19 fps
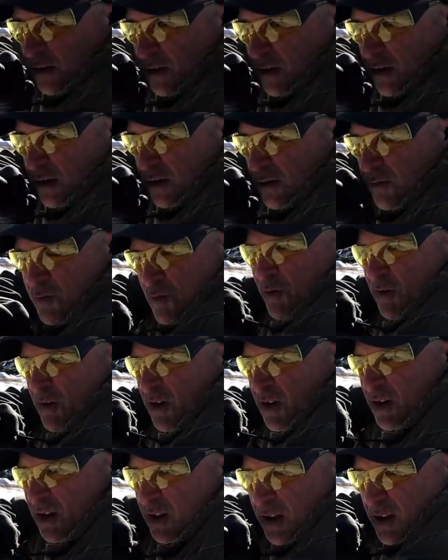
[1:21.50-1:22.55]
If you go with
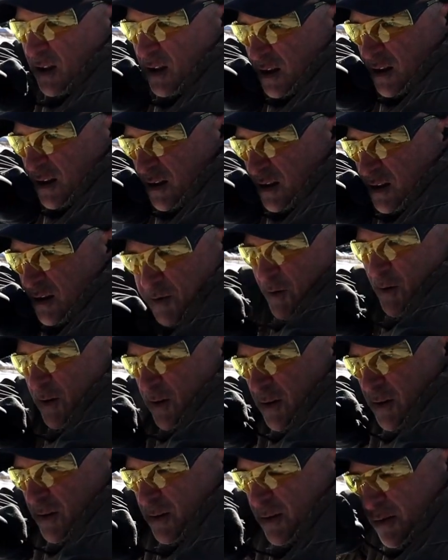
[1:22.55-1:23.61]
just that, eight
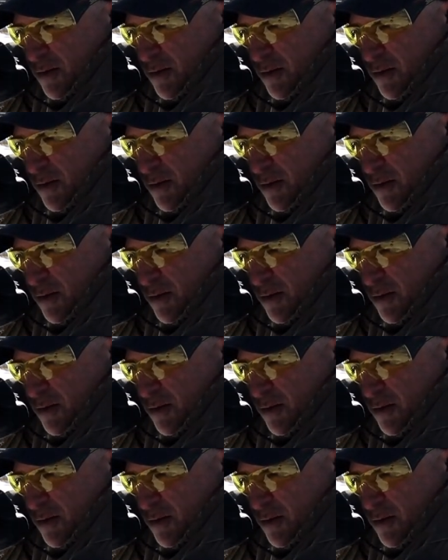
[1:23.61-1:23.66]
plus one